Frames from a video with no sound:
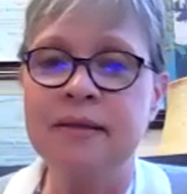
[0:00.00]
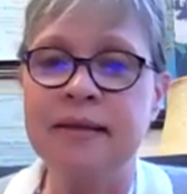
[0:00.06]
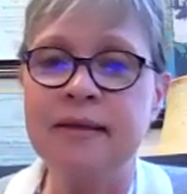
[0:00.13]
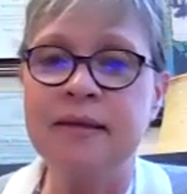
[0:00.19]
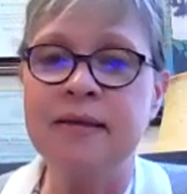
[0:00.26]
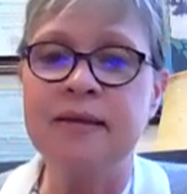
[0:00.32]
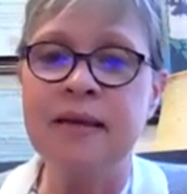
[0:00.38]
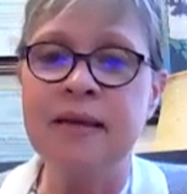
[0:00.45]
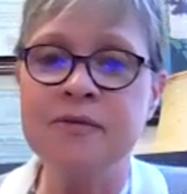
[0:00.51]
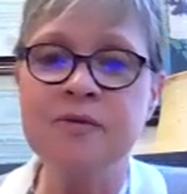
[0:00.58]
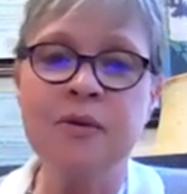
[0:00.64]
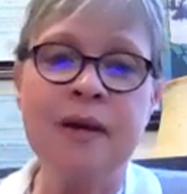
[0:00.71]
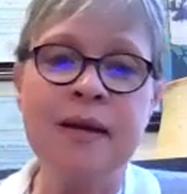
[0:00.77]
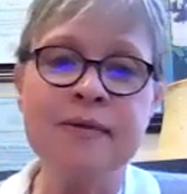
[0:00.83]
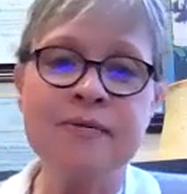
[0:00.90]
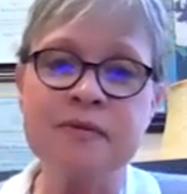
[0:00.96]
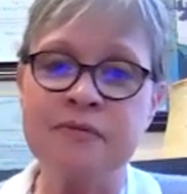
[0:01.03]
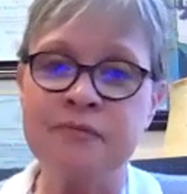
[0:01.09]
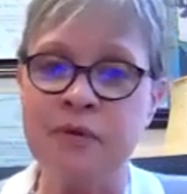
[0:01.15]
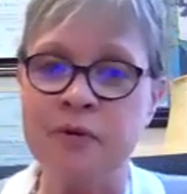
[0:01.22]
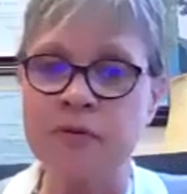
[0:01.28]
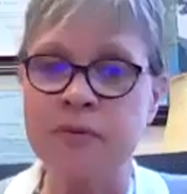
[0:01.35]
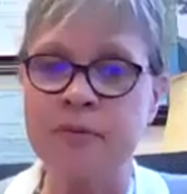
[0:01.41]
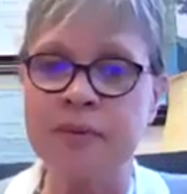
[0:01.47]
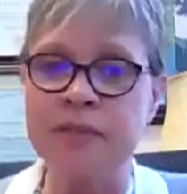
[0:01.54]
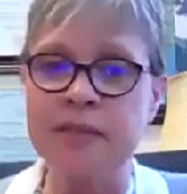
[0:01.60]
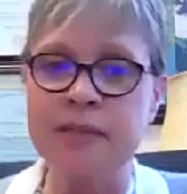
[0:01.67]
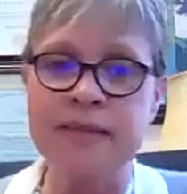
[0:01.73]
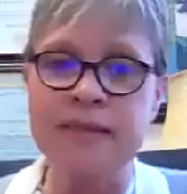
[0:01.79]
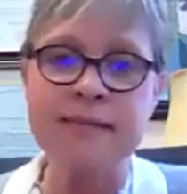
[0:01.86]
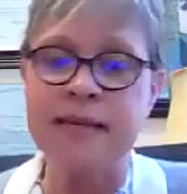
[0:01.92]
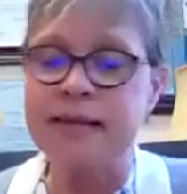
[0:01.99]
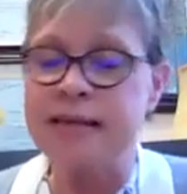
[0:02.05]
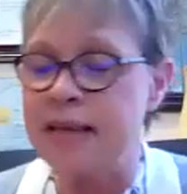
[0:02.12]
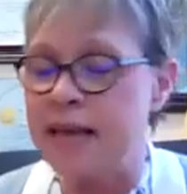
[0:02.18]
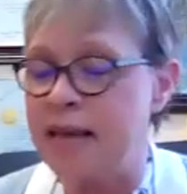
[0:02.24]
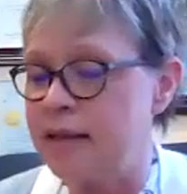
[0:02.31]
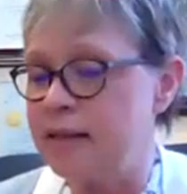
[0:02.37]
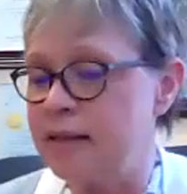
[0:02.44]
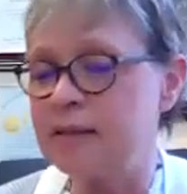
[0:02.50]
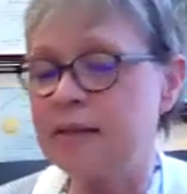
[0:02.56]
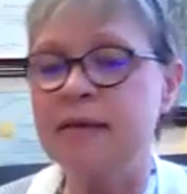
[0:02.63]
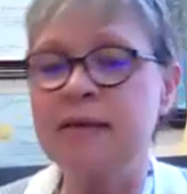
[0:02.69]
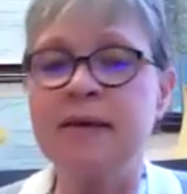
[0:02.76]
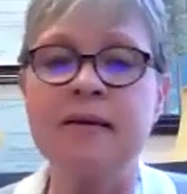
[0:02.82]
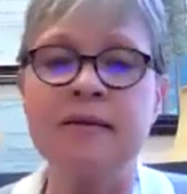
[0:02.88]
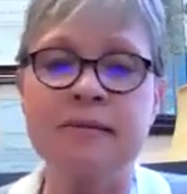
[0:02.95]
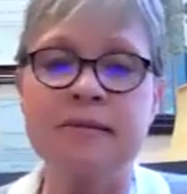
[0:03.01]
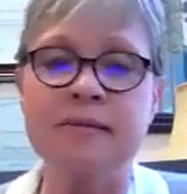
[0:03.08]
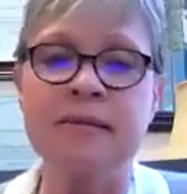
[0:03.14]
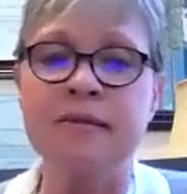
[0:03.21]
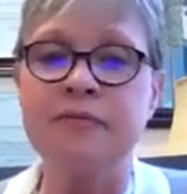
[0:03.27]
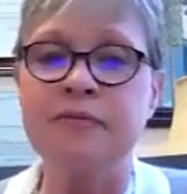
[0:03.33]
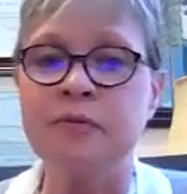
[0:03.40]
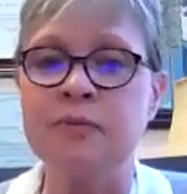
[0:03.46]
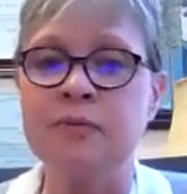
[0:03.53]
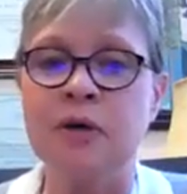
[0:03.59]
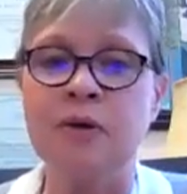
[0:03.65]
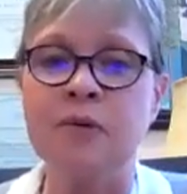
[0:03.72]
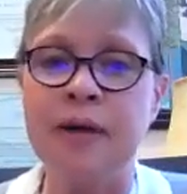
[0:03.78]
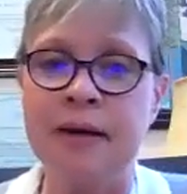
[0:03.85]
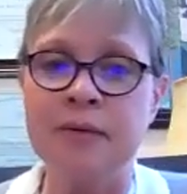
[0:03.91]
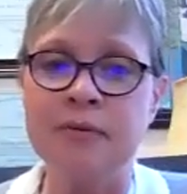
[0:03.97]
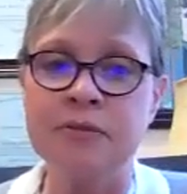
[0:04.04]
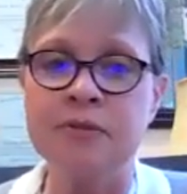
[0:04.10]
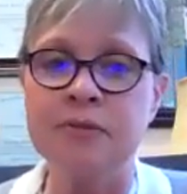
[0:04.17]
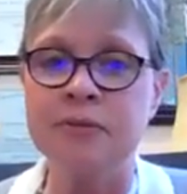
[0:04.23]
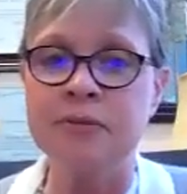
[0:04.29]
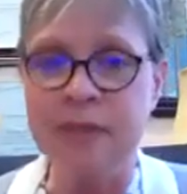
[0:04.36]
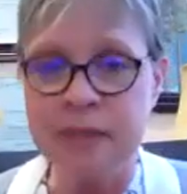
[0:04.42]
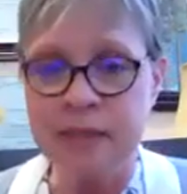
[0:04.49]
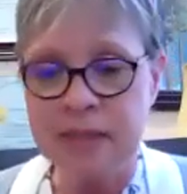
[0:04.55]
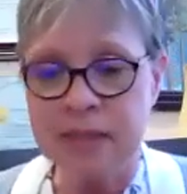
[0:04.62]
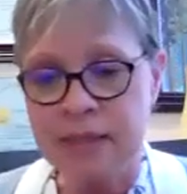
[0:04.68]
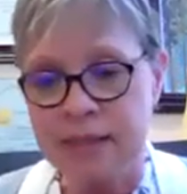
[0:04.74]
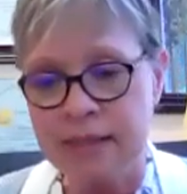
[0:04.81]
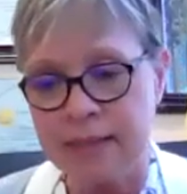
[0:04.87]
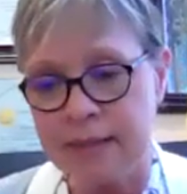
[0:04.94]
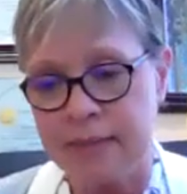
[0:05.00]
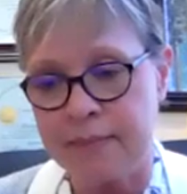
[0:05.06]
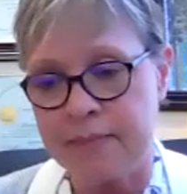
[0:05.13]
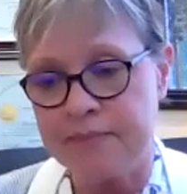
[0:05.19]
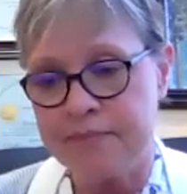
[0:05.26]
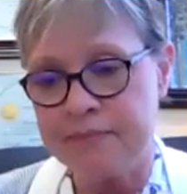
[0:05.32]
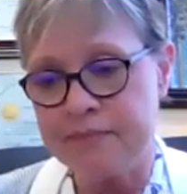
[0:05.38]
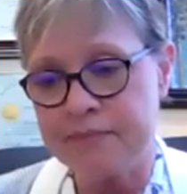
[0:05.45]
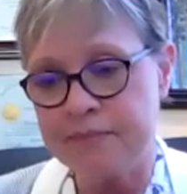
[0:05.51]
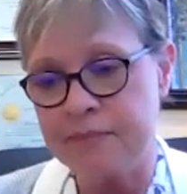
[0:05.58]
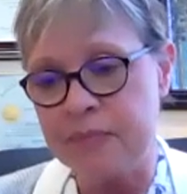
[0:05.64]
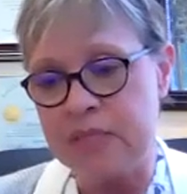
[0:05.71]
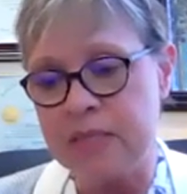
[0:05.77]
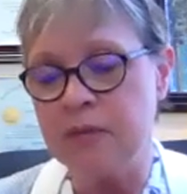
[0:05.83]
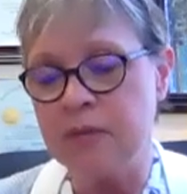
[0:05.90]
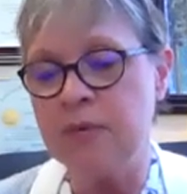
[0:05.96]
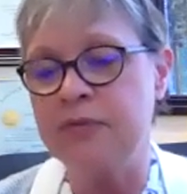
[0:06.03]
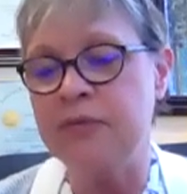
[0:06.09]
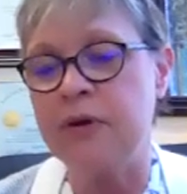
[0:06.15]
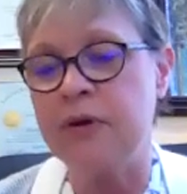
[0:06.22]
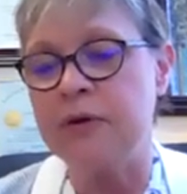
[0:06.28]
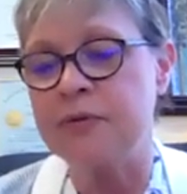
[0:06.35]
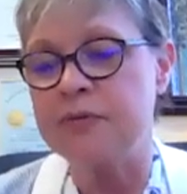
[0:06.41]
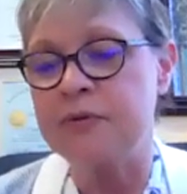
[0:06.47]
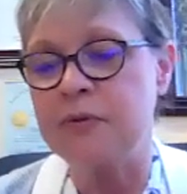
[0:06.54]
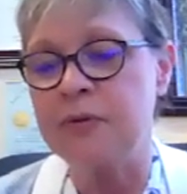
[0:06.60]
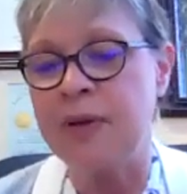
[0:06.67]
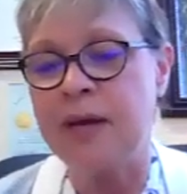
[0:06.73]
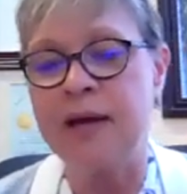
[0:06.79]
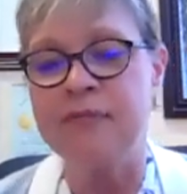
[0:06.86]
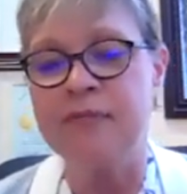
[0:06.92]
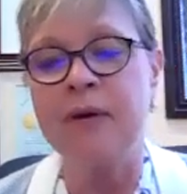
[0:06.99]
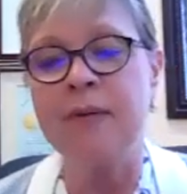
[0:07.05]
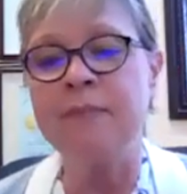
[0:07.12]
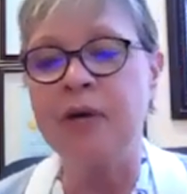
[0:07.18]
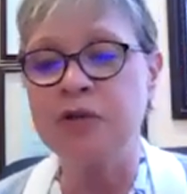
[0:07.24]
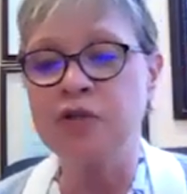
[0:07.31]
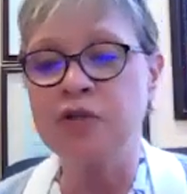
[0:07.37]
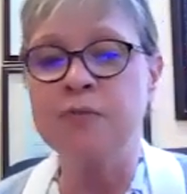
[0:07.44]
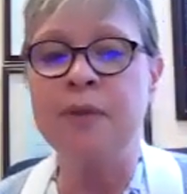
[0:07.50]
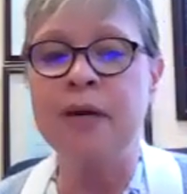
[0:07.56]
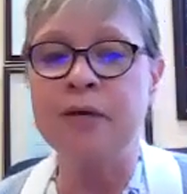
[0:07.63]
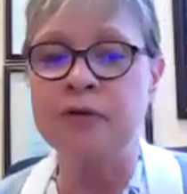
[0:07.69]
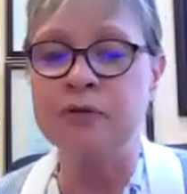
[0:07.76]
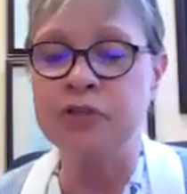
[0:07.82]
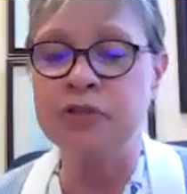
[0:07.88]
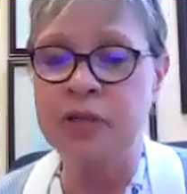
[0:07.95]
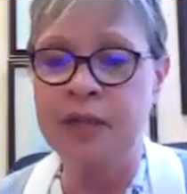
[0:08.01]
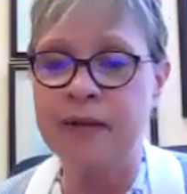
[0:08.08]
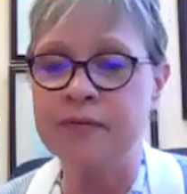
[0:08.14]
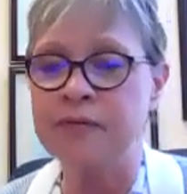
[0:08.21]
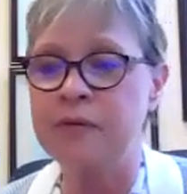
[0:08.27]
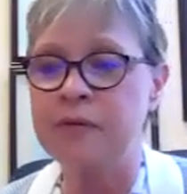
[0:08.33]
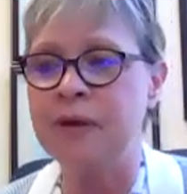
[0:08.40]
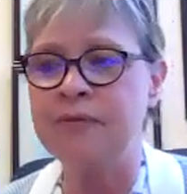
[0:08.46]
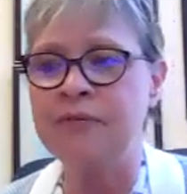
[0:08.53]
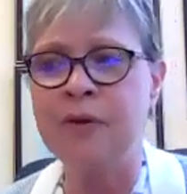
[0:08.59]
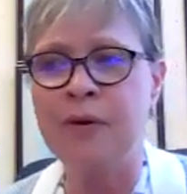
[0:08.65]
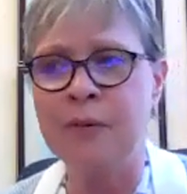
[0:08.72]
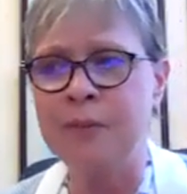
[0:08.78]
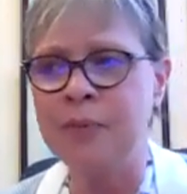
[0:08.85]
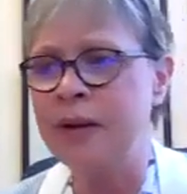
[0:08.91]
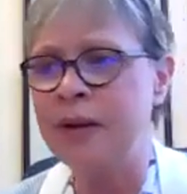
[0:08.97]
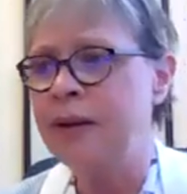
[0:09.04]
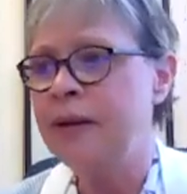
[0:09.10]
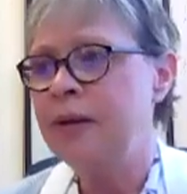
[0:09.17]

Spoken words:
Like cancer has its vulnerabilities like anything else. And if you know how to deal with those, you have a much better chance. You have hope.